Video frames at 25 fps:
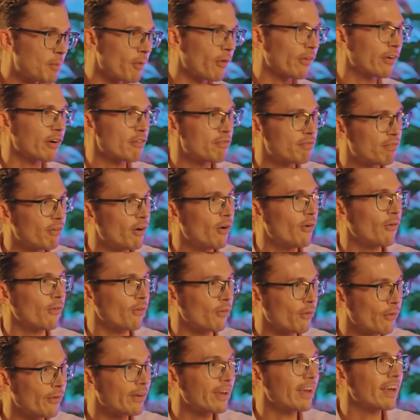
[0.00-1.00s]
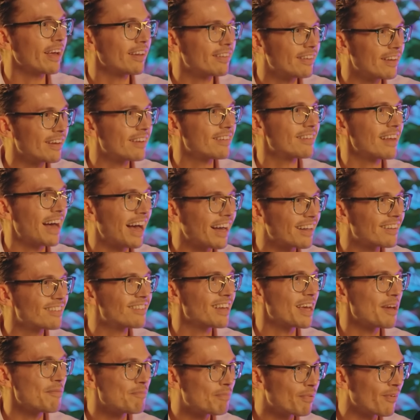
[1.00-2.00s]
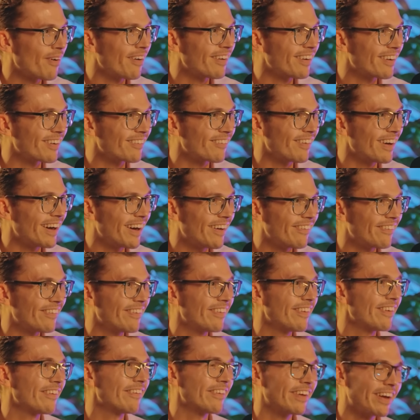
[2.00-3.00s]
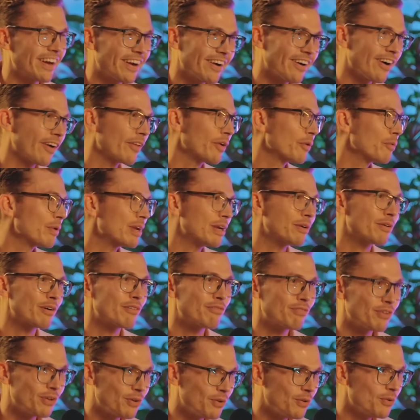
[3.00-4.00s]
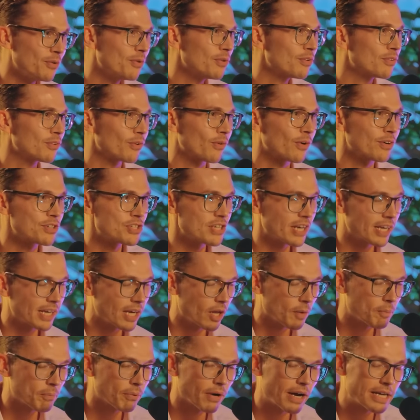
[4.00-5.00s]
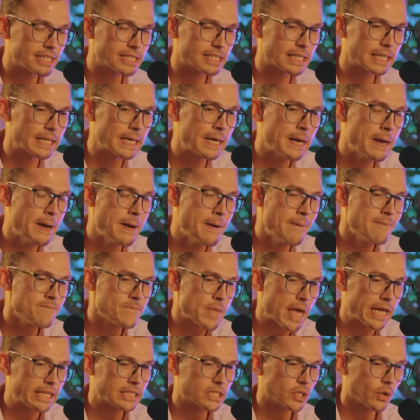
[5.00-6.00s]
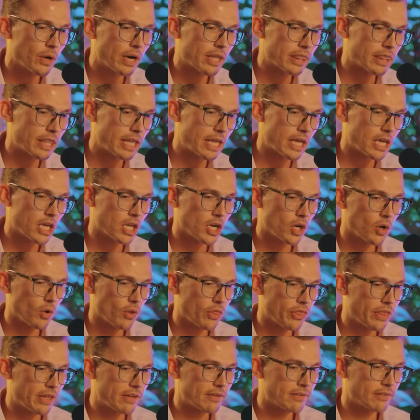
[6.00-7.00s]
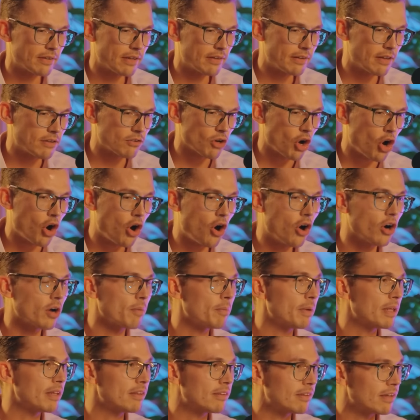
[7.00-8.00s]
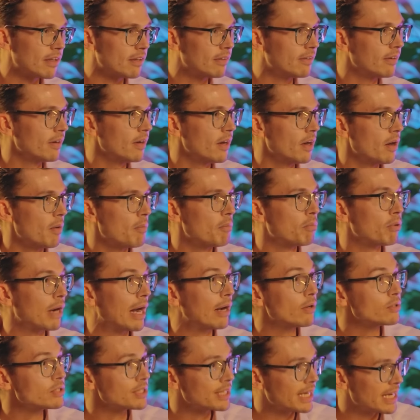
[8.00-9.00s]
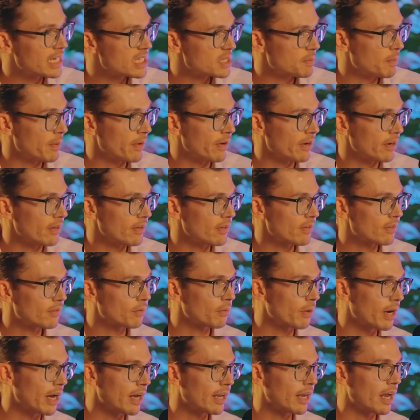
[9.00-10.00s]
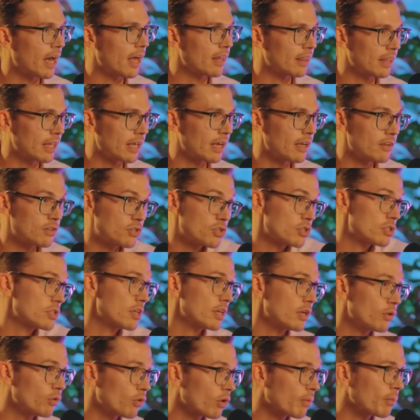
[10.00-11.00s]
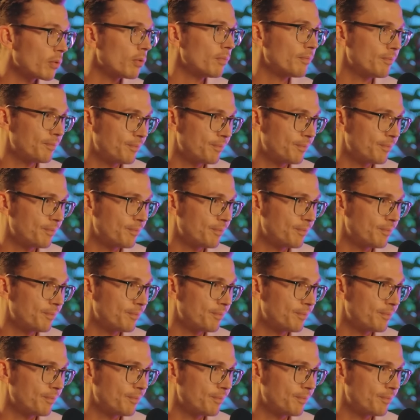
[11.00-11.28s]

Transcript: are on their phone looking at the exact same product, yeah. right? And they're there, either reading reviews or checking out pricing. And so I think, you know, this augmented browsing experience, right, I think is just the new normal.